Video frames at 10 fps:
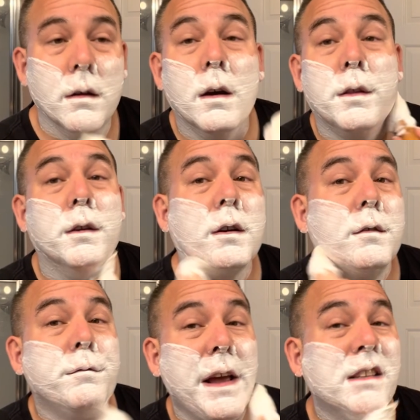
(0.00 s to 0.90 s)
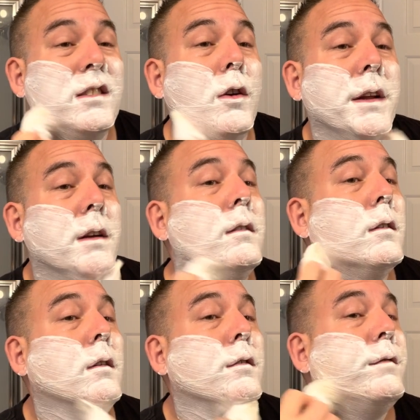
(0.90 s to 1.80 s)
third face loading
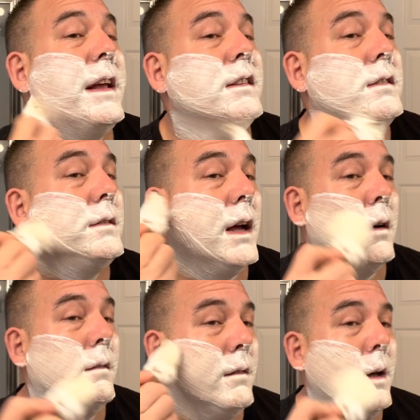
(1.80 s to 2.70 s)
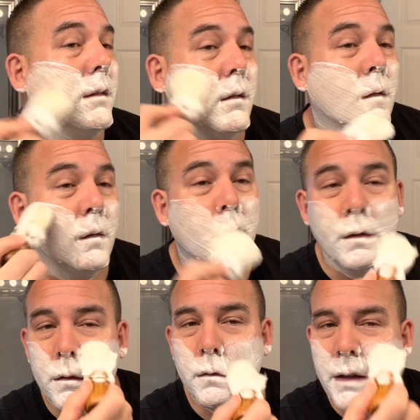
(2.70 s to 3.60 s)
or face, you know,
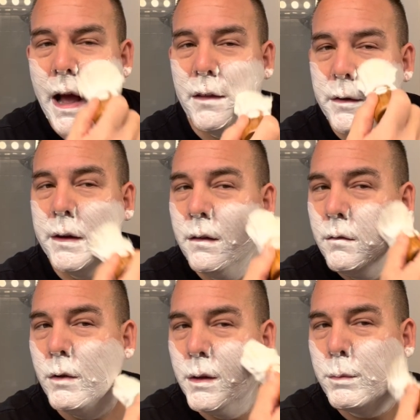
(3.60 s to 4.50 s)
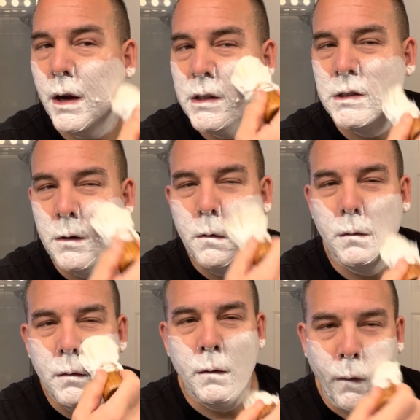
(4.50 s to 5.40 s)
lathering with the brush.
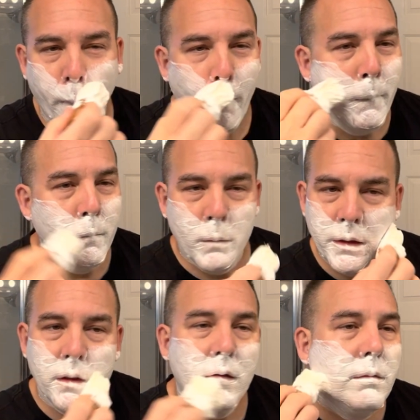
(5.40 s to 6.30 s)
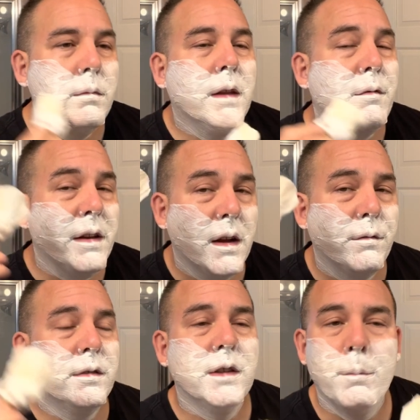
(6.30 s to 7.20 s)
But definitely
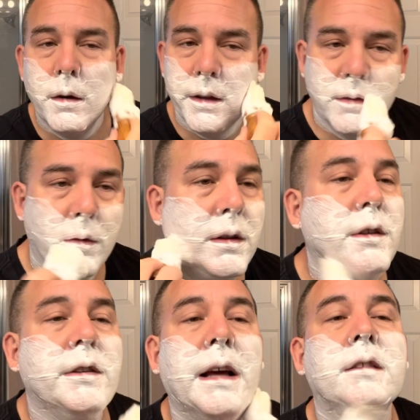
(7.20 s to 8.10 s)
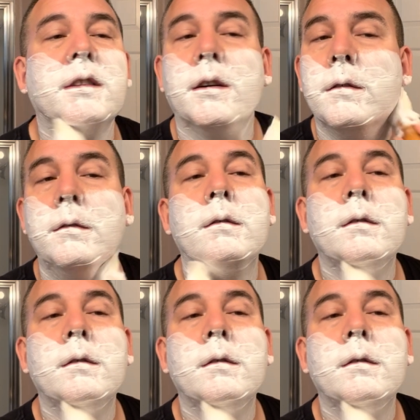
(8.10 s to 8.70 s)
enough soap on this one to do that, so.